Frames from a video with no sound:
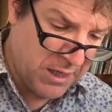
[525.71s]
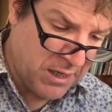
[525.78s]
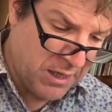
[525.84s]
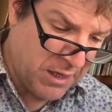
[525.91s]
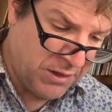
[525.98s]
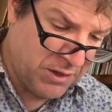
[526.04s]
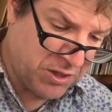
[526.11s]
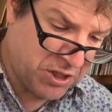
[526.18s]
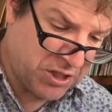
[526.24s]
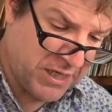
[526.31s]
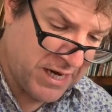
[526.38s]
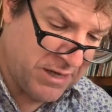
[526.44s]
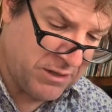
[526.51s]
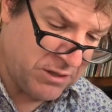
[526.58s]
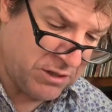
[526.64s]
and the
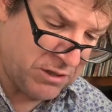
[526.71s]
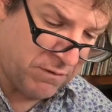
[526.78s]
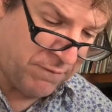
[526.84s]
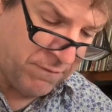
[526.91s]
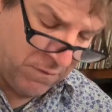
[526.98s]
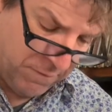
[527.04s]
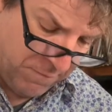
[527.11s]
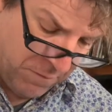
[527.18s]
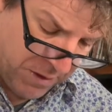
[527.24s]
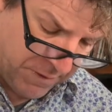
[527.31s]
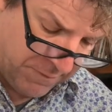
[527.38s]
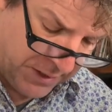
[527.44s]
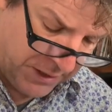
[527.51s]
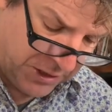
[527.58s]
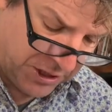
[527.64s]
sounds of, of one of
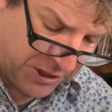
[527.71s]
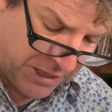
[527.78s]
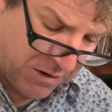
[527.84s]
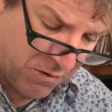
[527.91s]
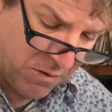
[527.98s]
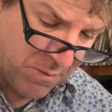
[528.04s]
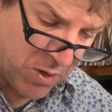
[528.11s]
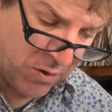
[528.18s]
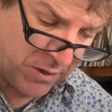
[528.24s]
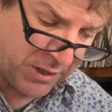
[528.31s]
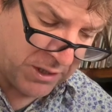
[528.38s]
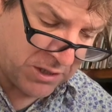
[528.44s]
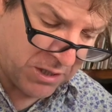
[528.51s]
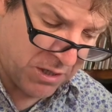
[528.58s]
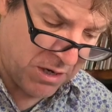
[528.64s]
these
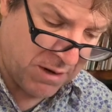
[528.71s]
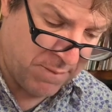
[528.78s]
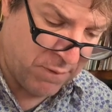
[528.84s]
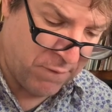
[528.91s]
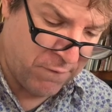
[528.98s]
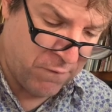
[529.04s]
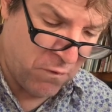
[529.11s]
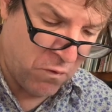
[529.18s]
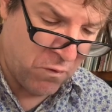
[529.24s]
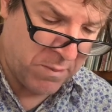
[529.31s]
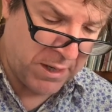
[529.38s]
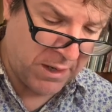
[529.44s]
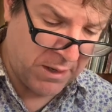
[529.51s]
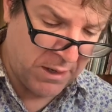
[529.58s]
ceremonies that they're performing